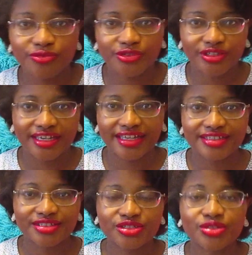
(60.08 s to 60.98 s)
forget
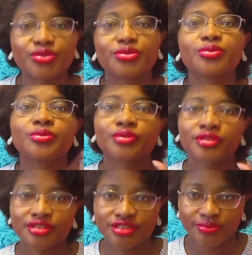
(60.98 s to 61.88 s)
to
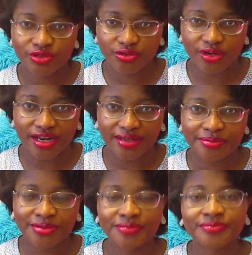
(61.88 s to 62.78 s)

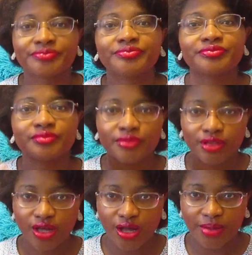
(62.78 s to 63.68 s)
subscribe,
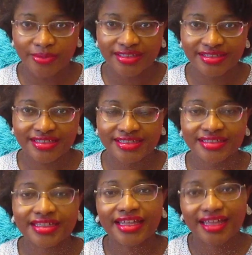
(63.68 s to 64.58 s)
comment,
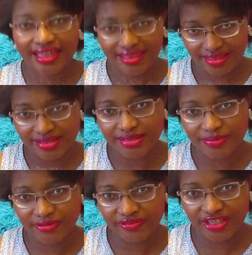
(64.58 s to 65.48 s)
and thumbs
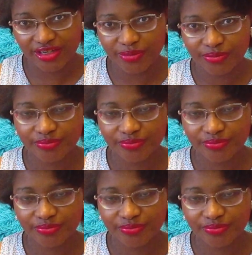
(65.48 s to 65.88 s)
up the video.